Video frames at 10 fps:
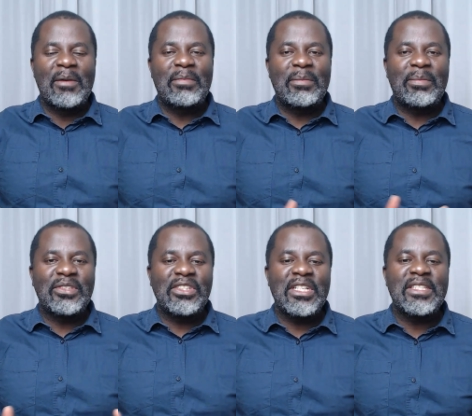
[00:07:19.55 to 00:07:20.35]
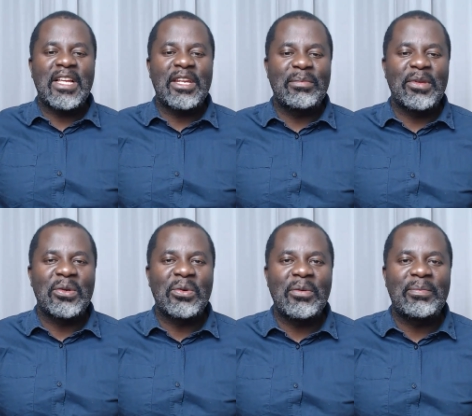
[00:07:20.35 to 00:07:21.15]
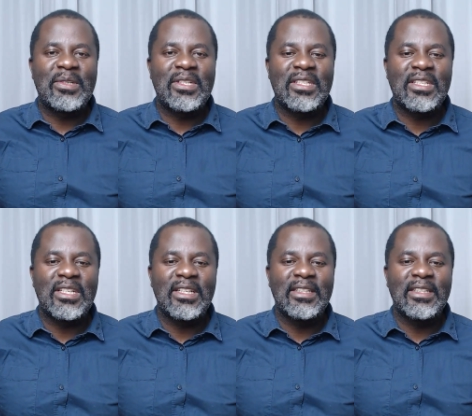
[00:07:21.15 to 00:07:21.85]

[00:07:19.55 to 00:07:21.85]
Prepositions can be grouped